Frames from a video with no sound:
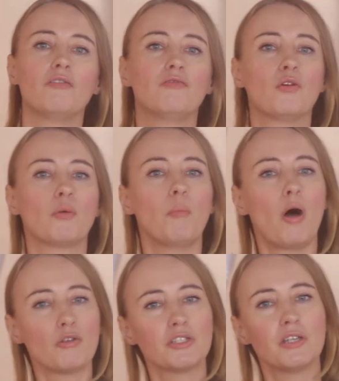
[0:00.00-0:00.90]
for
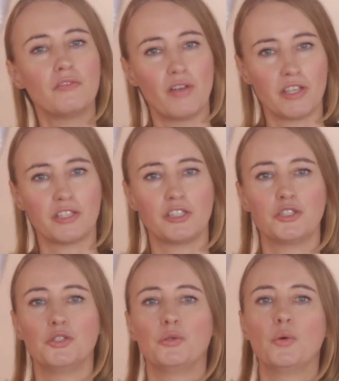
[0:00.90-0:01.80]
most events
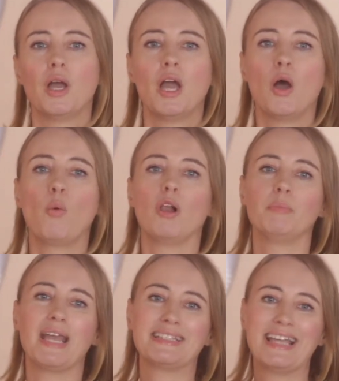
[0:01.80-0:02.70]
that you will
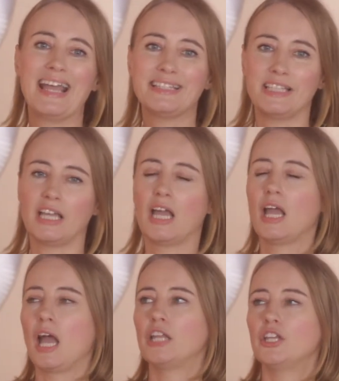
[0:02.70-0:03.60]
be attending,
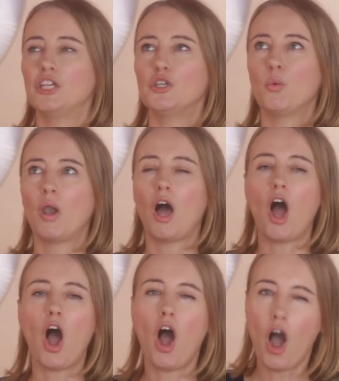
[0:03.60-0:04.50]
and you will
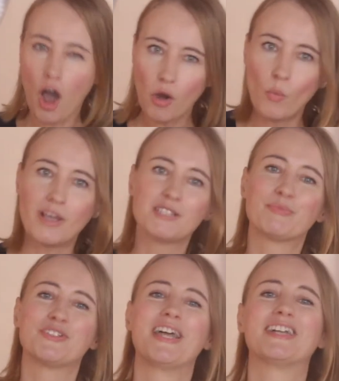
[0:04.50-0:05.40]
always
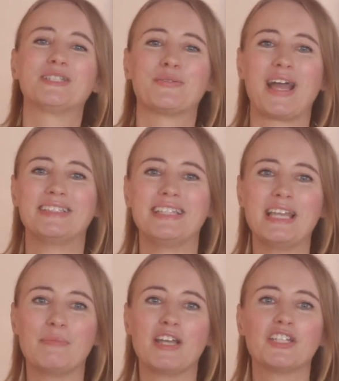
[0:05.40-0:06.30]
project the right
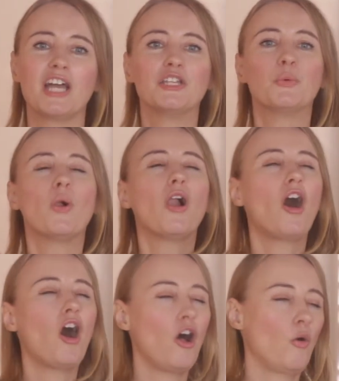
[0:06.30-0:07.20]
image and you will
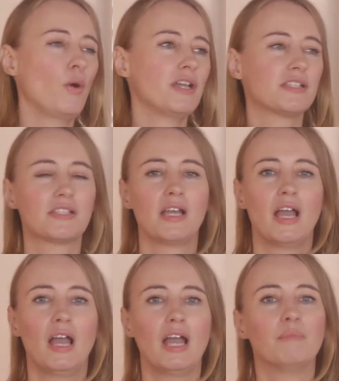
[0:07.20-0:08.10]
always
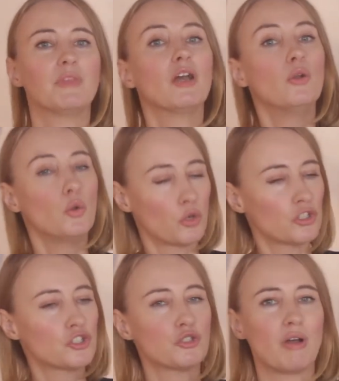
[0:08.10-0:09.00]
look
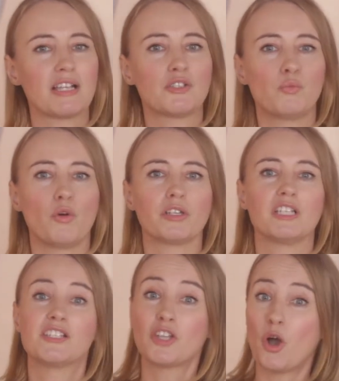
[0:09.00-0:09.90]

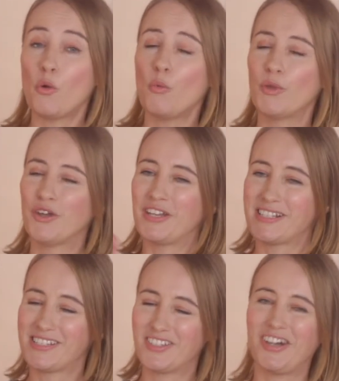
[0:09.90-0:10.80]
trustworthy. So we're gonna
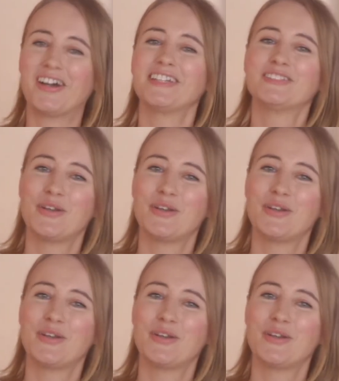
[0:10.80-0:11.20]
start